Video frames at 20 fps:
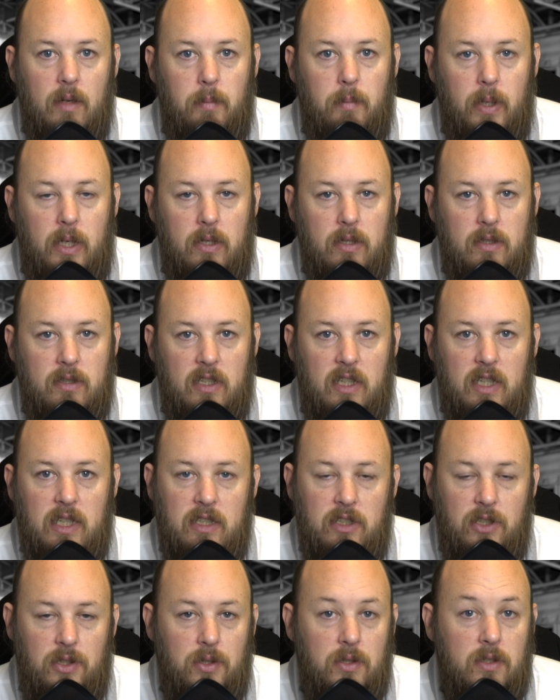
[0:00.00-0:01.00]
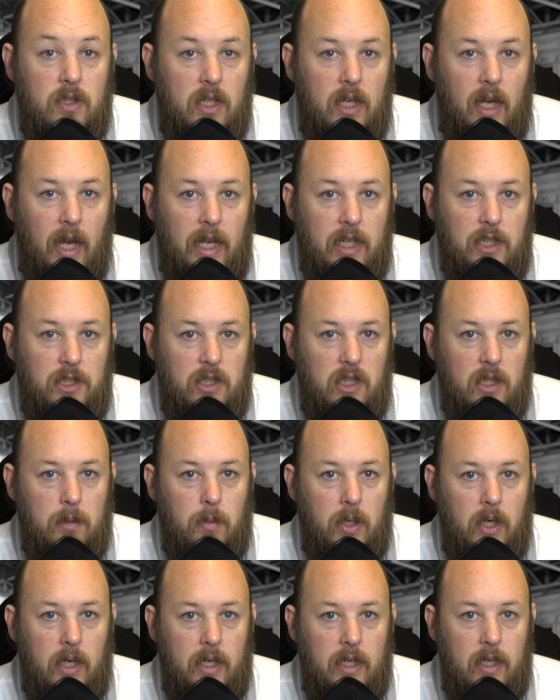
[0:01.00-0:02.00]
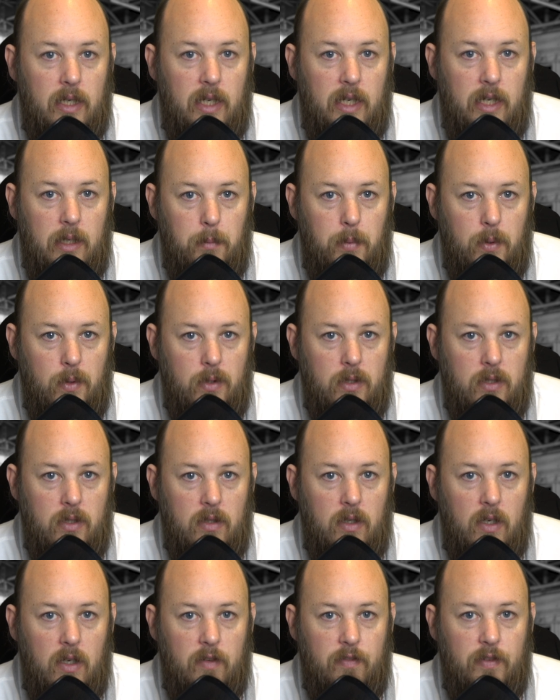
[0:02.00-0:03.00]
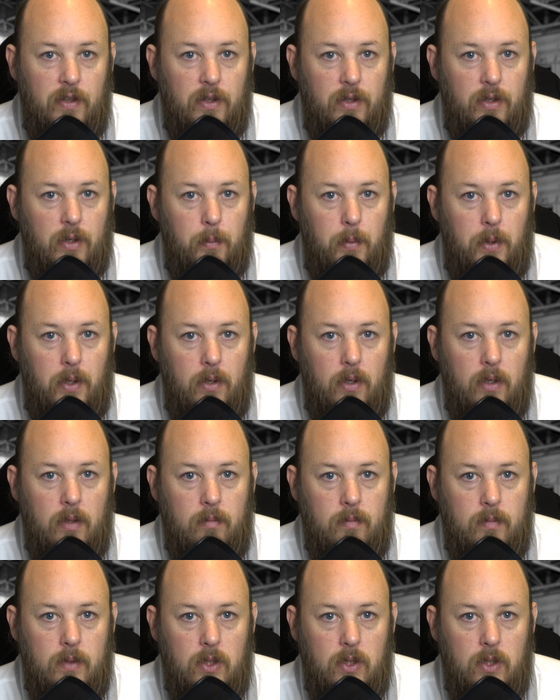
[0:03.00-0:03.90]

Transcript: because it is using a HDMI input off your computer,